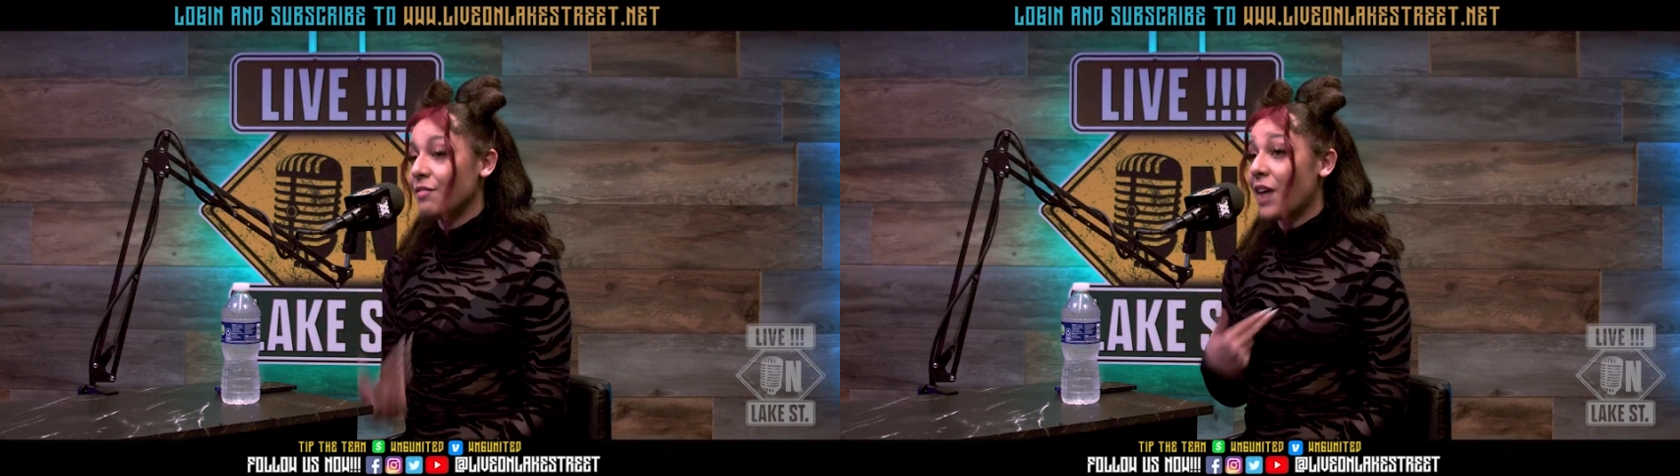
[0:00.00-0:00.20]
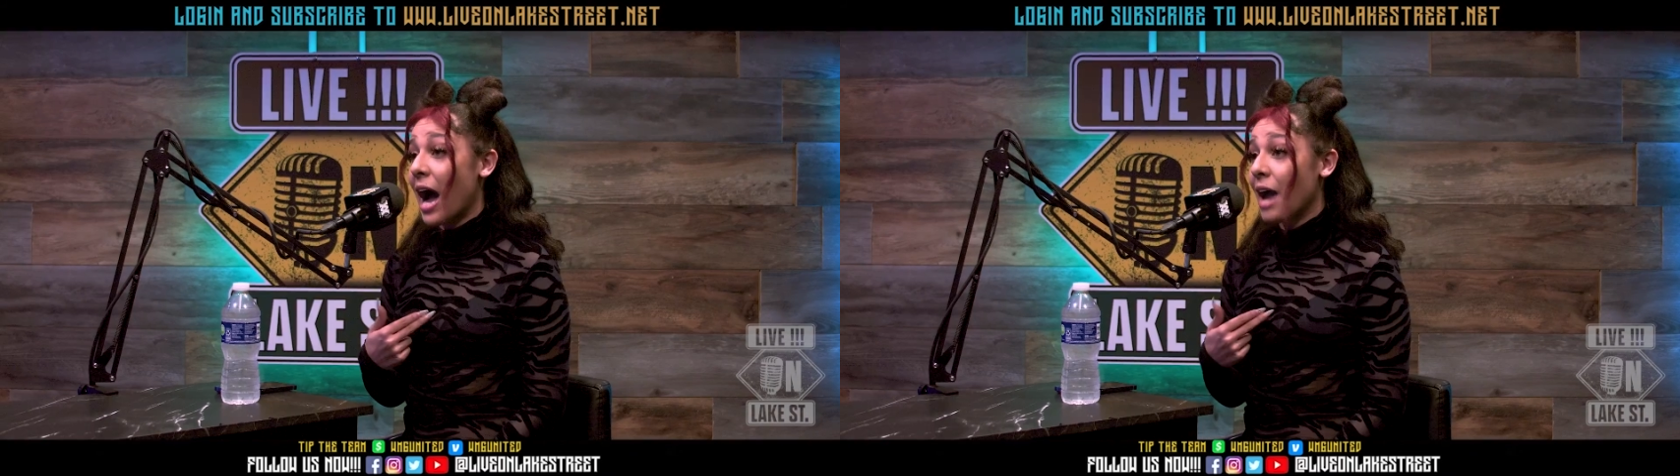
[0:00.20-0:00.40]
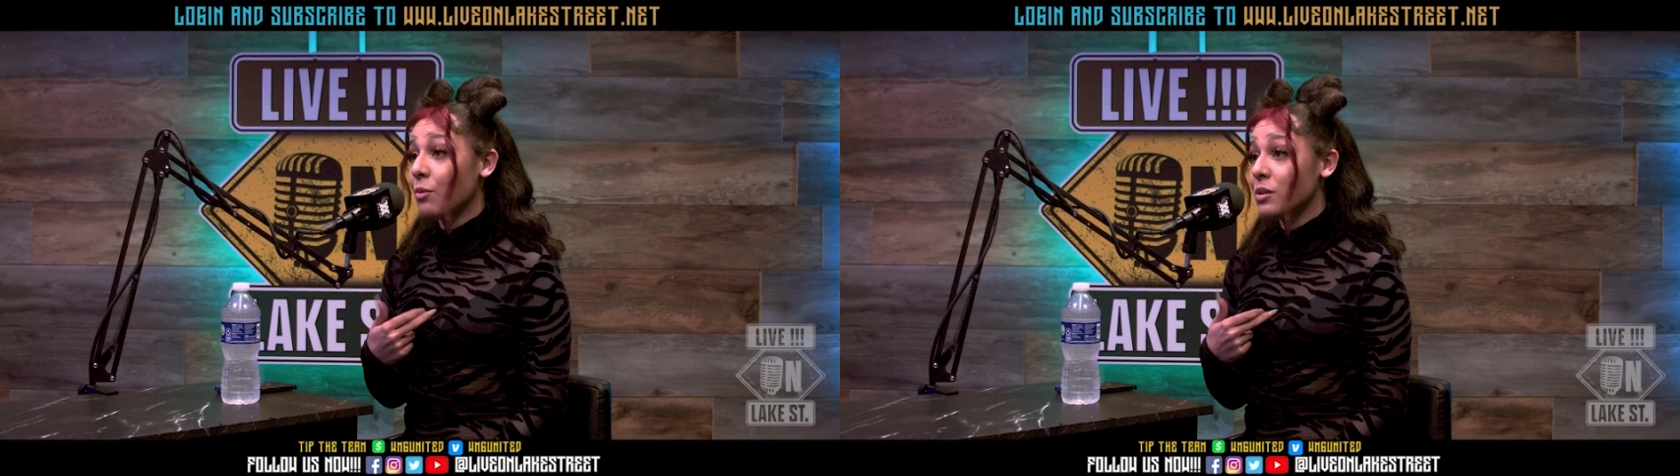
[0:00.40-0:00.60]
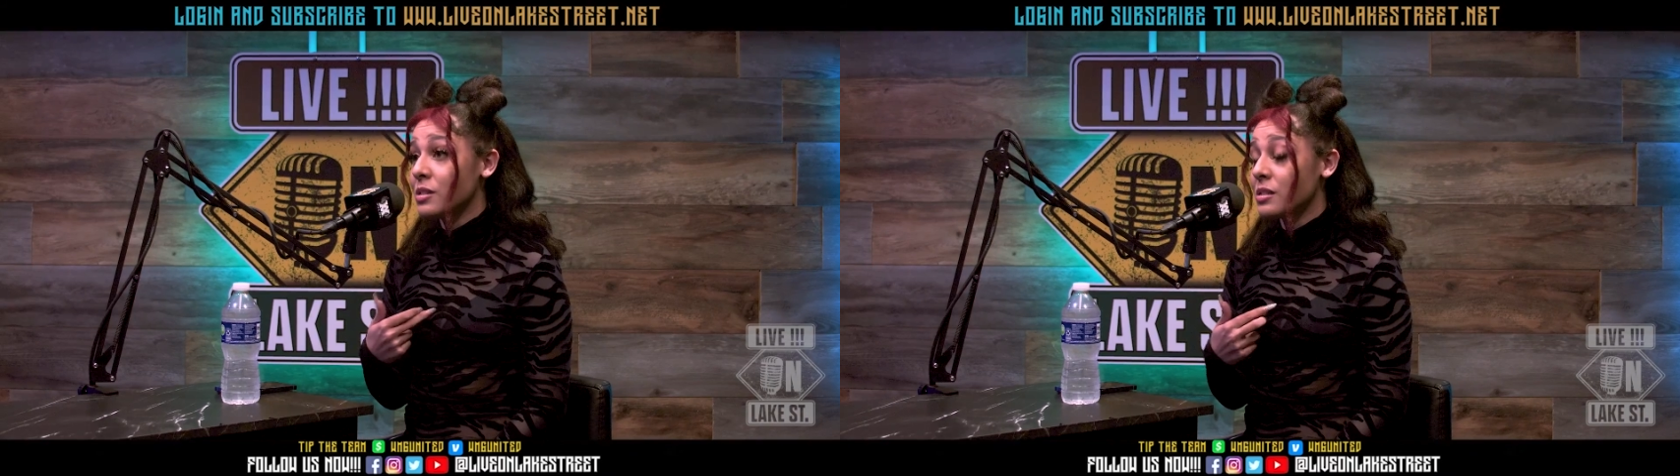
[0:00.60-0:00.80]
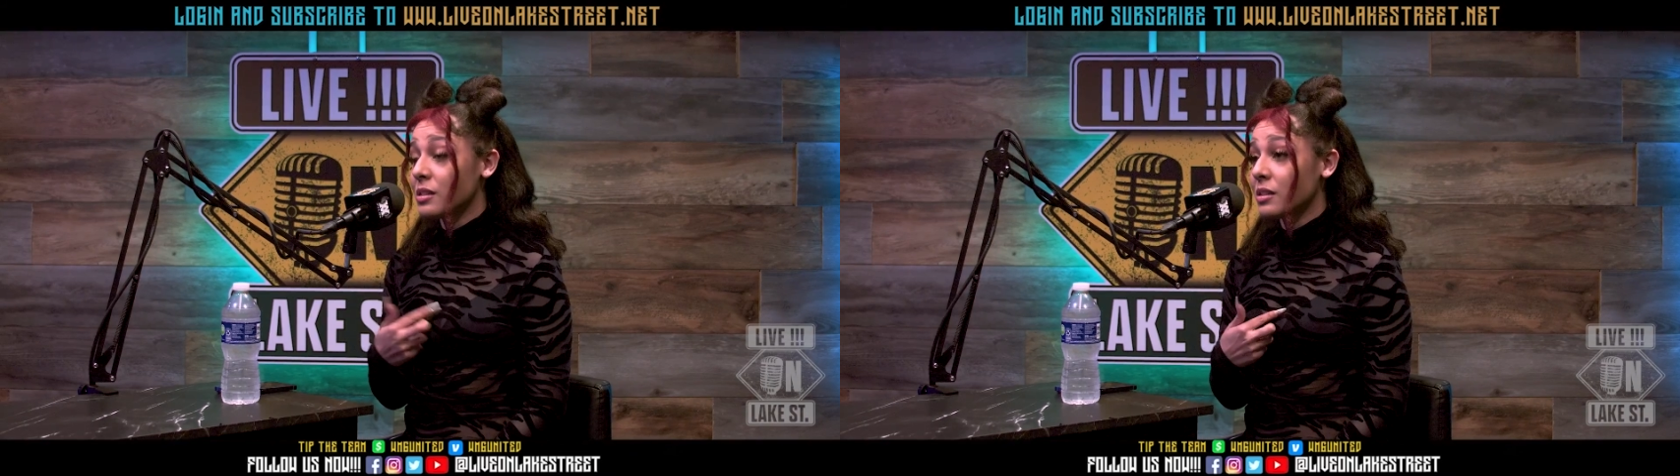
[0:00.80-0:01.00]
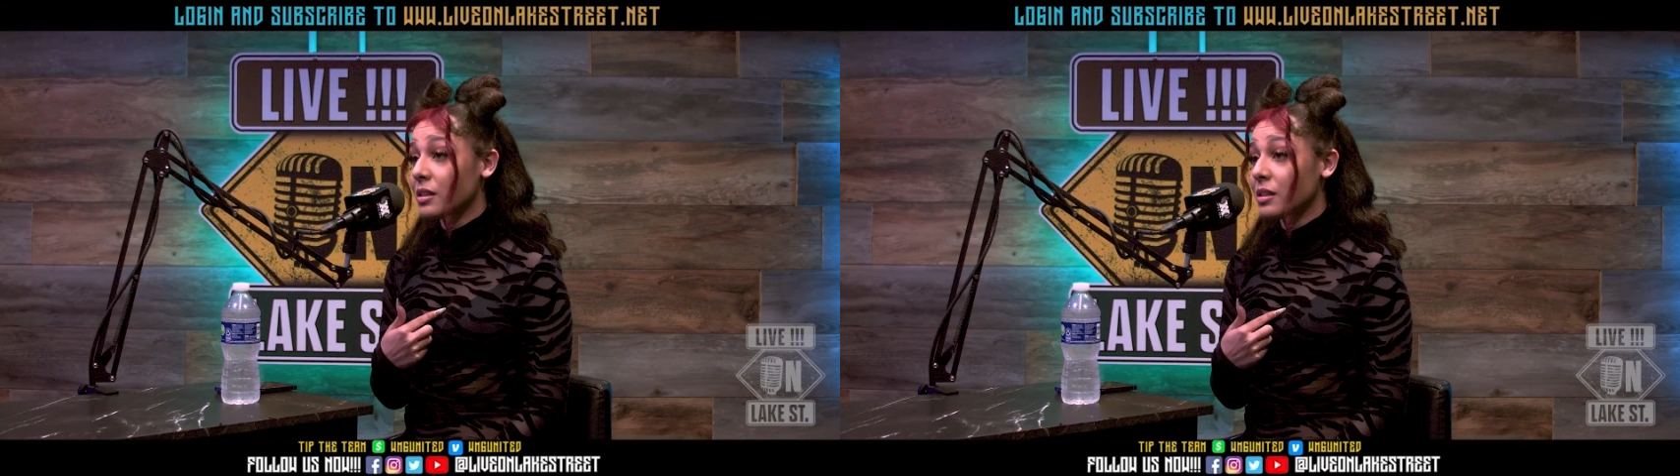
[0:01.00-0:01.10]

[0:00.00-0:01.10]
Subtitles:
If I was